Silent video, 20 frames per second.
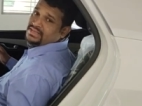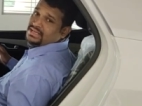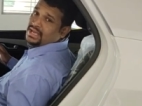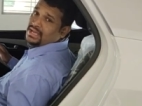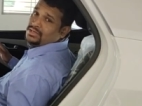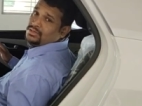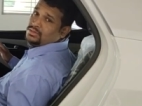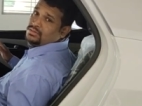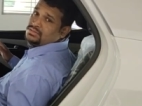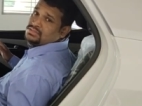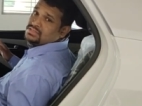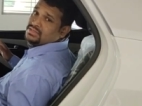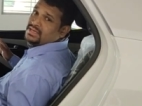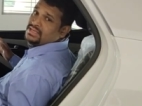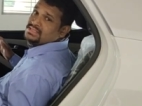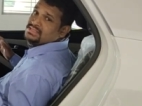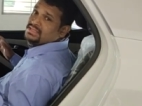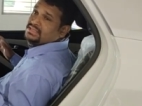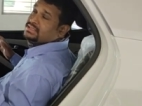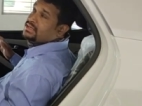feet height also
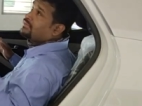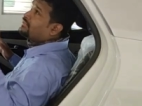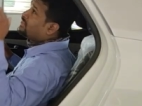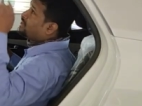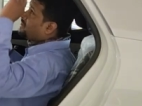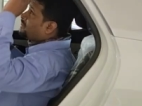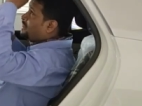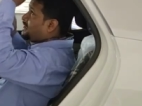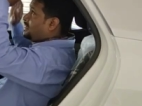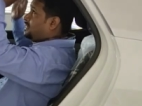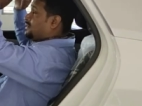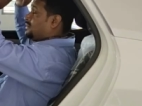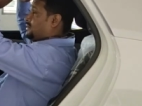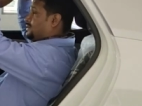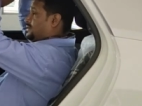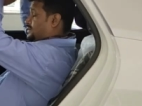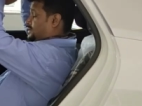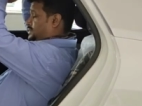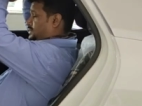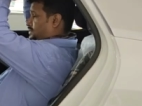can sit comfortably.
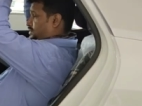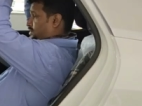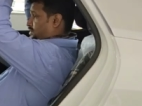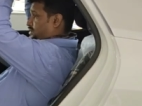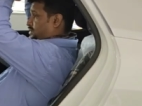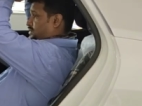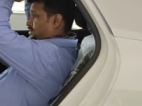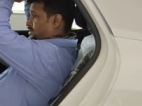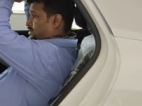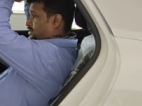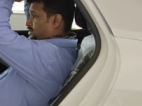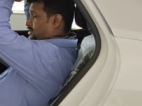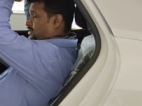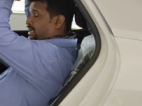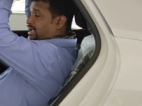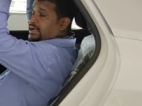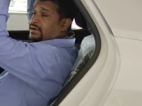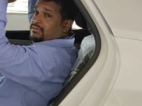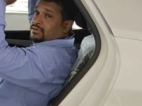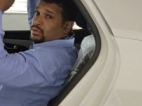Here
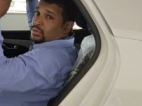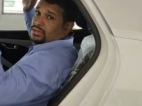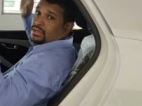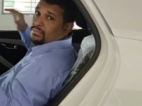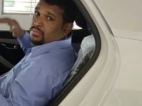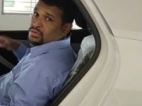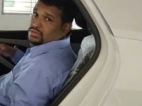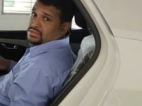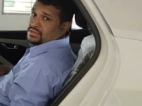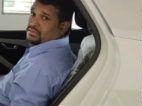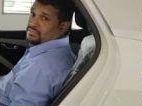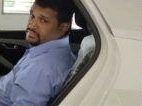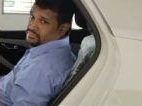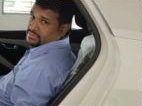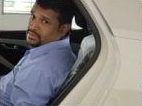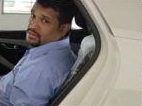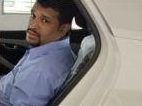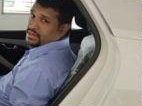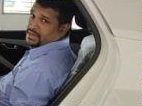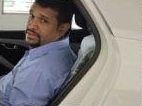I have a good amount of
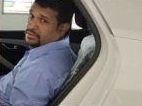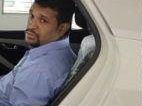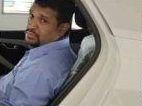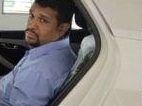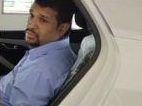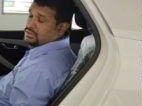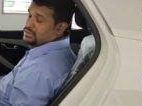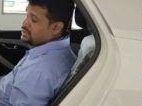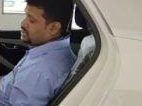uh, headroom